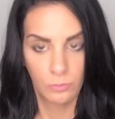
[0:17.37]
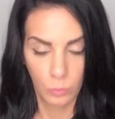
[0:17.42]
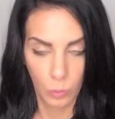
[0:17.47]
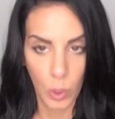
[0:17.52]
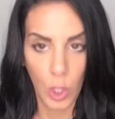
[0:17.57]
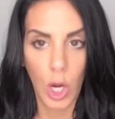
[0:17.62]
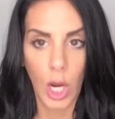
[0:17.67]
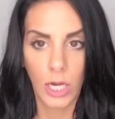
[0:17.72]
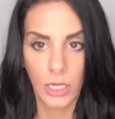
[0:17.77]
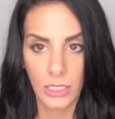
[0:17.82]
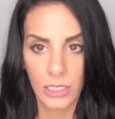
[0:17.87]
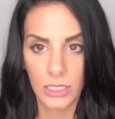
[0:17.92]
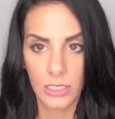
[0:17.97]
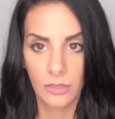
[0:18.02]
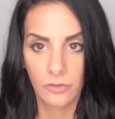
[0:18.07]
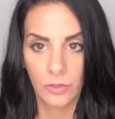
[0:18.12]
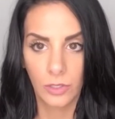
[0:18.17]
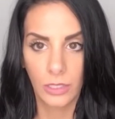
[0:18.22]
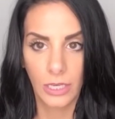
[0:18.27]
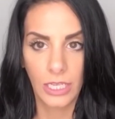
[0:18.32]
regardless
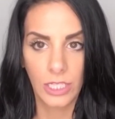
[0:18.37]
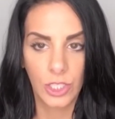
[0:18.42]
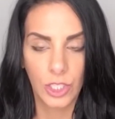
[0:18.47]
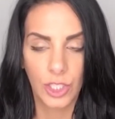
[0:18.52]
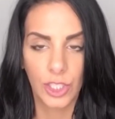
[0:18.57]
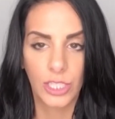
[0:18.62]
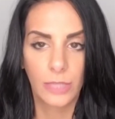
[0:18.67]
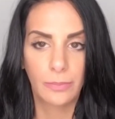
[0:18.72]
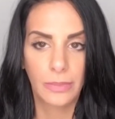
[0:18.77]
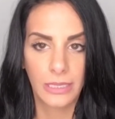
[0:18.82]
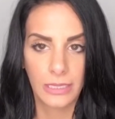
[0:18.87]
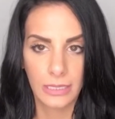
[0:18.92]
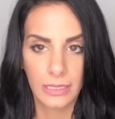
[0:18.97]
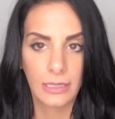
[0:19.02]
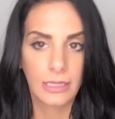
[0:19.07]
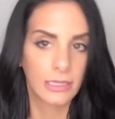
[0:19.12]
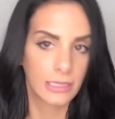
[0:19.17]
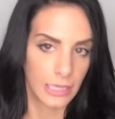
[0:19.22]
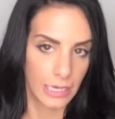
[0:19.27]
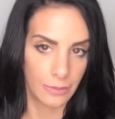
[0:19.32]
of relationship, is
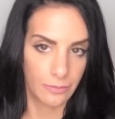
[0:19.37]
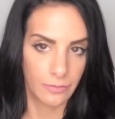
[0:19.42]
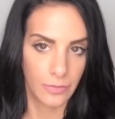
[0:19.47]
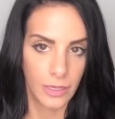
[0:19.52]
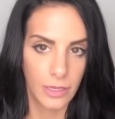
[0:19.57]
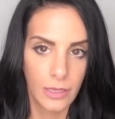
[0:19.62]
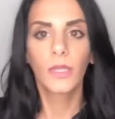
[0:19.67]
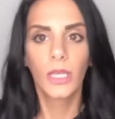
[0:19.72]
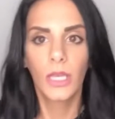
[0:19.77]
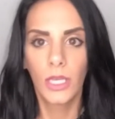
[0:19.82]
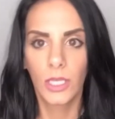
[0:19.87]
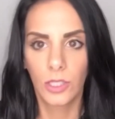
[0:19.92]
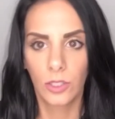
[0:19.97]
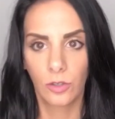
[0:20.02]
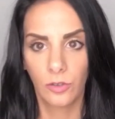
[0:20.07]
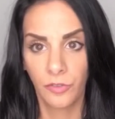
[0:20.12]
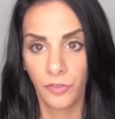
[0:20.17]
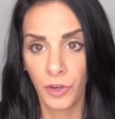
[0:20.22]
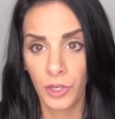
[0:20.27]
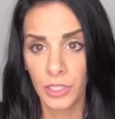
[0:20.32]
the same.
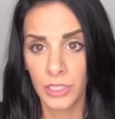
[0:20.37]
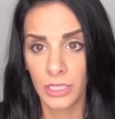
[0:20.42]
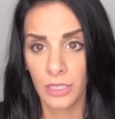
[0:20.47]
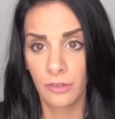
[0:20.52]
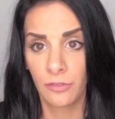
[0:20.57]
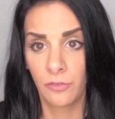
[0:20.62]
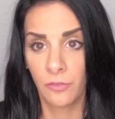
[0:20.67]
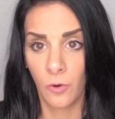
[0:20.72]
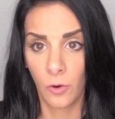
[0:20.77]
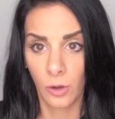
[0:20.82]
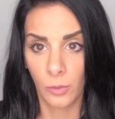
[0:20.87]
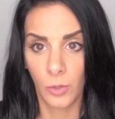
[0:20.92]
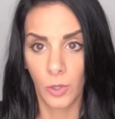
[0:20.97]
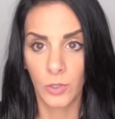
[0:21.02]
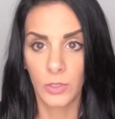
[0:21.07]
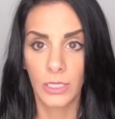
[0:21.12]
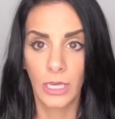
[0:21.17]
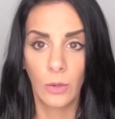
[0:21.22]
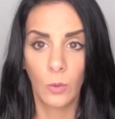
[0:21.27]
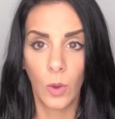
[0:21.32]
So first and
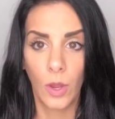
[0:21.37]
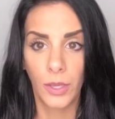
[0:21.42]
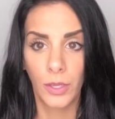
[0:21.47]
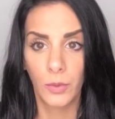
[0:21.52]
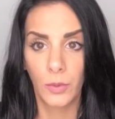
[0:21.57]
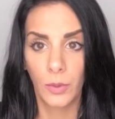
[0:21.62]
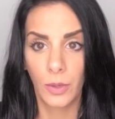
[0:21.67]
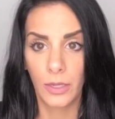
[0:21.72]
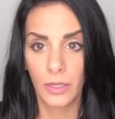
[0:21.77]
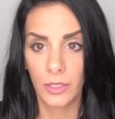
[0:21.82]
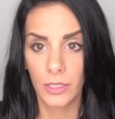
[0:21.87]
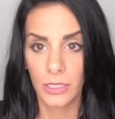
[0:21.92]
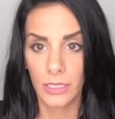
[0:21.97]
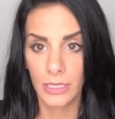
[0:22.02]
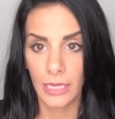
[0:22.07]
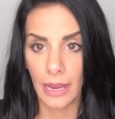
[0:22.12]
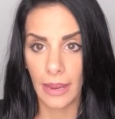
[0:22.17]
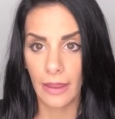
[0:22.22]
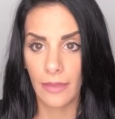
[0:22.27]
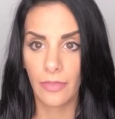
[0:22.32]
foremost, I want you to
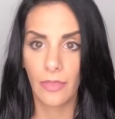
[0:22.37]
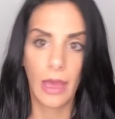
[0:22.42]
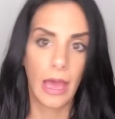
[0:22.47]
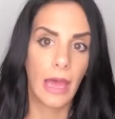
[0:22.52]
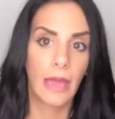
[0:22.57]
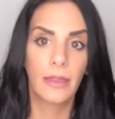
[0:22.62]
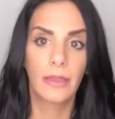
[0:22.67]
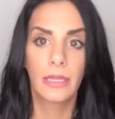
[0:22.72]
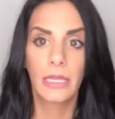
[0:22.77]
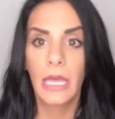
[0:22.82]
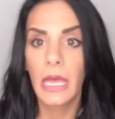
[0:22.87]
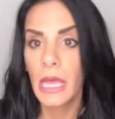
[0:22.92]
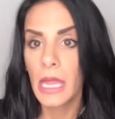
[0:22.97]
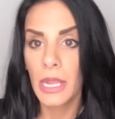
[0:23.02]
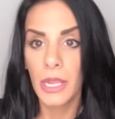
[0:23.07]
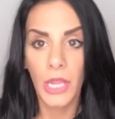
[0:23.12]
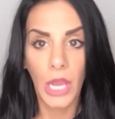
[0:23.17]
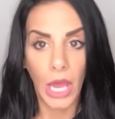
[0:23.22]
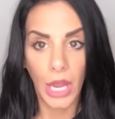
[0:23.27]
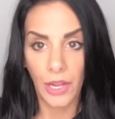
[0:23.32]
understand that
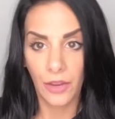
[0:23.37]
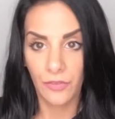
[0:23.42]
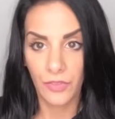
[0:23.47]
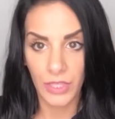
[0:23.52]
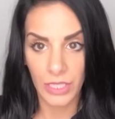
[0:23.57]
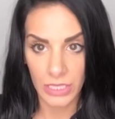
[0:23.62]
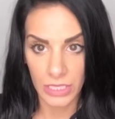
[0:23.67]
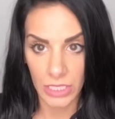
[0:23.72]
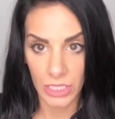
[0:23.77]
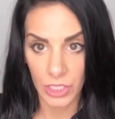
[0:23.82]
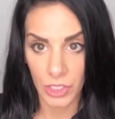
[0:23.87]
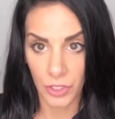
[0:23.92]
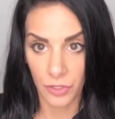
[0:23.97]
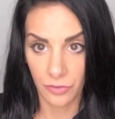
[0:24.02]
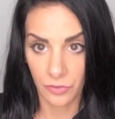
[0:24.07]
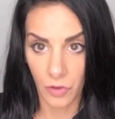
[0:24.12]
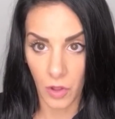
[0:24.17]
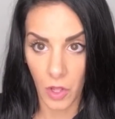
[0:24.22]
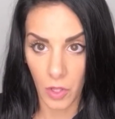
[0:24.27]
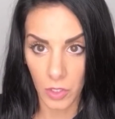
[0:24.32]
none of this is your
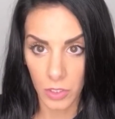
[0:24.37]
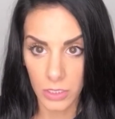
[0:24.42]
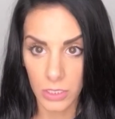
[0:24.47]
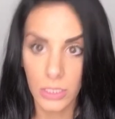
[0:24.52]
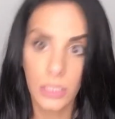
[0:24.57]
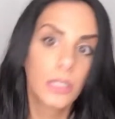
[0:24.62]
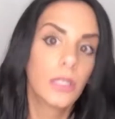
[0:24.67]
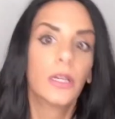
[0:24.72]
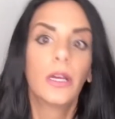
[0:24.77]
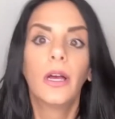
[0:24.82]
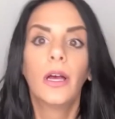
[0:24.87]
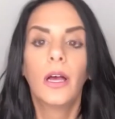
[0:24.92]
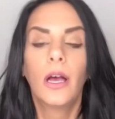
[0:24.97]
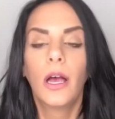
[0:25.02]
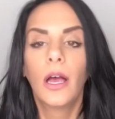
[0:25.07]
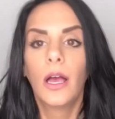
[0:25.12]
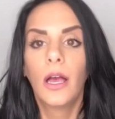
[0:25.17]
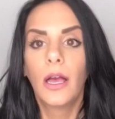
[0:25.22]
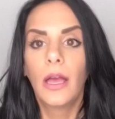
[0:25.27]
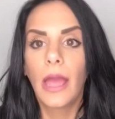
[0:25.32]
fault.
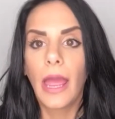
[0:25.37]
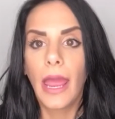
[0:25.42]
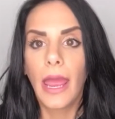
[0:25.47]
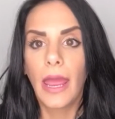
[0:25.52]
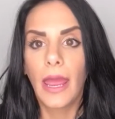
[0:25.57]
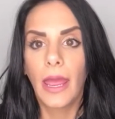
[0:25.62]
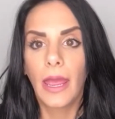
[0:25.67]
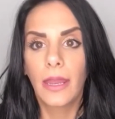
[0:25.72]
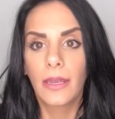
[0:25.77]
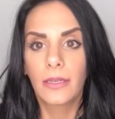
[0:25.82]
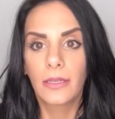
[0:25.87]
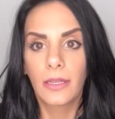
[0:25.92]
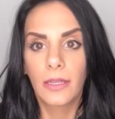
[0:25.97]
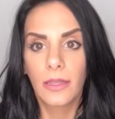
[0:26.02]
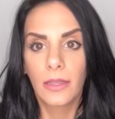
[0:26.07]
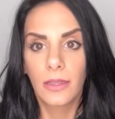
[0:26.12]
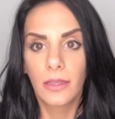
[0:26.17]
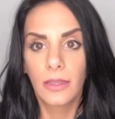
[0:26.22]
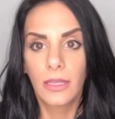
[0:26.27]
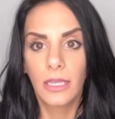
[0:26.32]
And
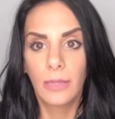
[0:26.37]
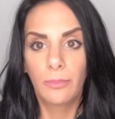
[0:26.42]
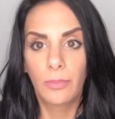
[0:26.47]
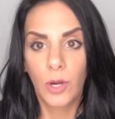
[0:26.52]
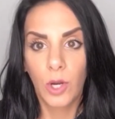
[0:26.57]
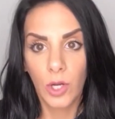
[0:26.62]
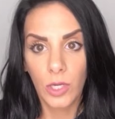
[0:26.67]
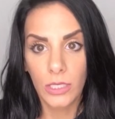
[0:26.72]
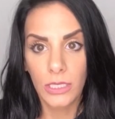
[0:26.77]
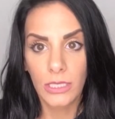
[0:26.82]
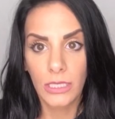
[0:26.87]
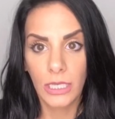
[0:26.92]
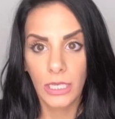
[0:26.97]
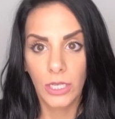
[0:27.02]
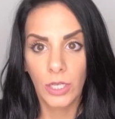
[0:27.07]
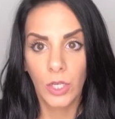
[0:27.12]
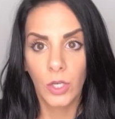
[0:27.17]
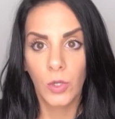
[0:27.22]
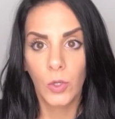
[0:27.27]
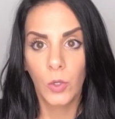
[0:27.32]
the
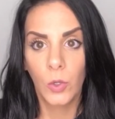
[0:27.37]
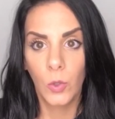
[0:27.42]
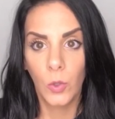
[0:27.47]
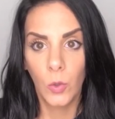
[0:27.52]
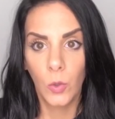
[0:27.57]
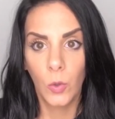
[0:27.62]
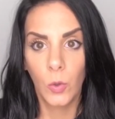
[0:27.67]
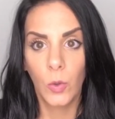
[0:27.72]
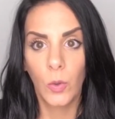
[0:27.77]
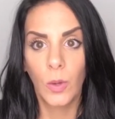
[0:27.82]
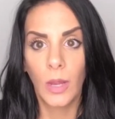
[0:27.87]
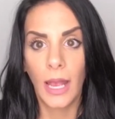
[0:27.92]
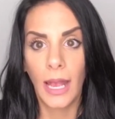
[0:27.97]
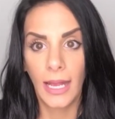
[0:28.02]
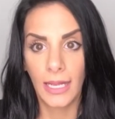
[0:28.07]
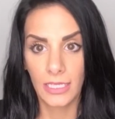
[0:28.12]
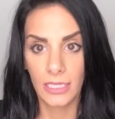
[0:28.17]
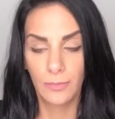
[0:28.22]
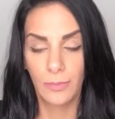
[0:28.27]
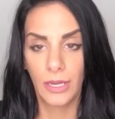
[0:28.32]
person who
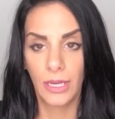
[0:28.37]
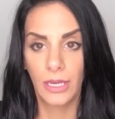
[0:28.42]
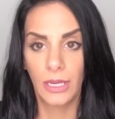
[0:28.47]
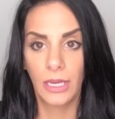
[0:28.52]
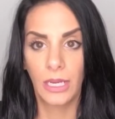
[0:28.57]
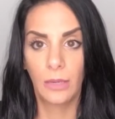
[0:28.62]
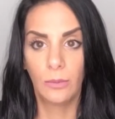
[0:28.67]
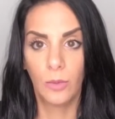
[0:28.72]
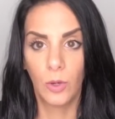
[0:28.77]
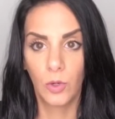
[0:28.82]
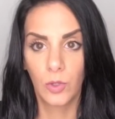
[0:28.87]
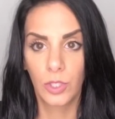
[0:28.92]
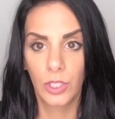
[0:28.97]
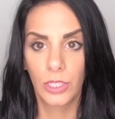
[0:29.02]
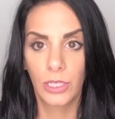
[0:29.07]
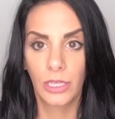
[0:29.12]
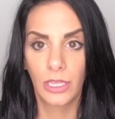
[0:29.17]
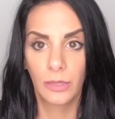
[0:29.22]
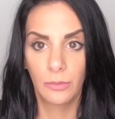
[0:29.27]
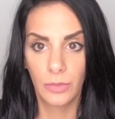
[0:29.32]
has been
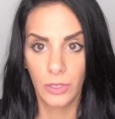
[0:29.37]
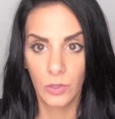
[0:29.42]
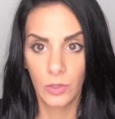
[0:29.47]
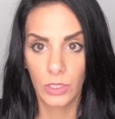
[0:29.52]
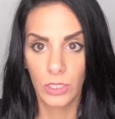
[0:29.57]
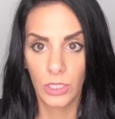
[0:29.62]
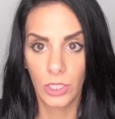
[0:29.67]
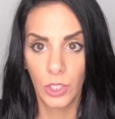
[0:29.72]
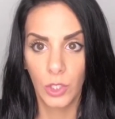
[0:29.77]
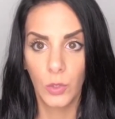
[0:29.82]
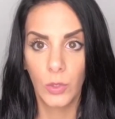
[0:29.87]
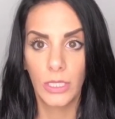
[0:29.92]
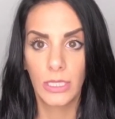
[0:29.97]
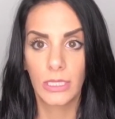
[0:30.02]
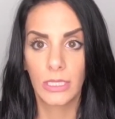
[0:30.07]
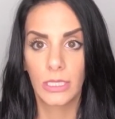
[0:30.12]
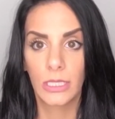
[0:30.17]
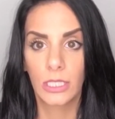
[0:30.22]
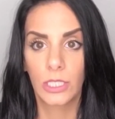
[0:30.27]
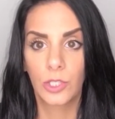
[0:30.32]
emotionally abusing you
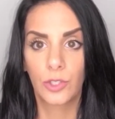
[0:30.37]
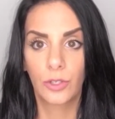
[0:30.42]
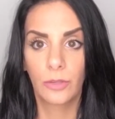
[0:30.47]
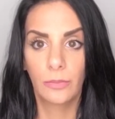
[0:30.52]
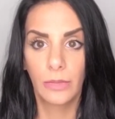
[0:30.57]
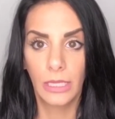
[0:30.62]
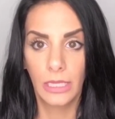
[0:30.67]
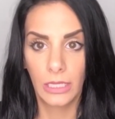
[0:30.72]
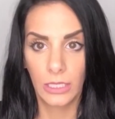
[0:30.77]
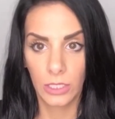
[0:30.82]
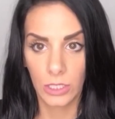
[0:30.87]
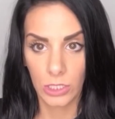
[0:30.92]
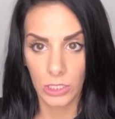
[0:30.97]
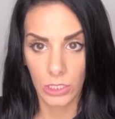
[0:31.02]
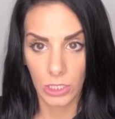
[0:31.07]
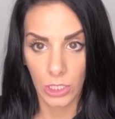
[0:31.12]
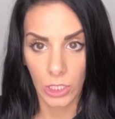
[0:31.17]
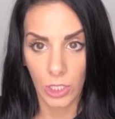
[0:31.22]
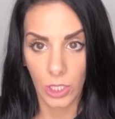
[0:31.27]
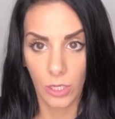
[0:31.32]
is an extremely
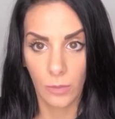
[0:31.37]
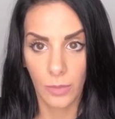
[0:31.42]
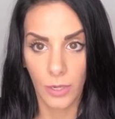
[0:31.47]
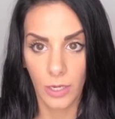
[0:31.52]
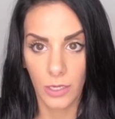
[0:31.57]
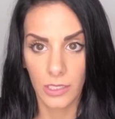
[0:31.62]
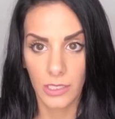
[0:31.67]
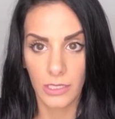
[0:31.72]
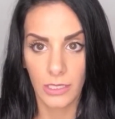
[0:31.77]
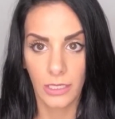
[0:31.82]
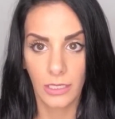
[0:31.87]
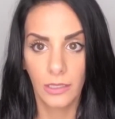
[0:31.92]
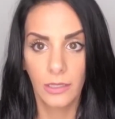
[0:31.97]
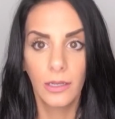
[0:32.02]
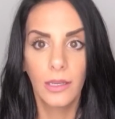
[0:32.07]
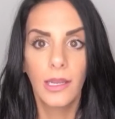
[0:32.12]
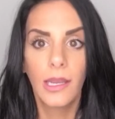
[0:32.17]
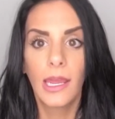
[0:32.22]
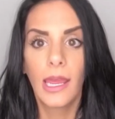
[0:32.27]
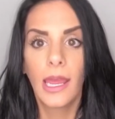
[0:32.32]
insecure person,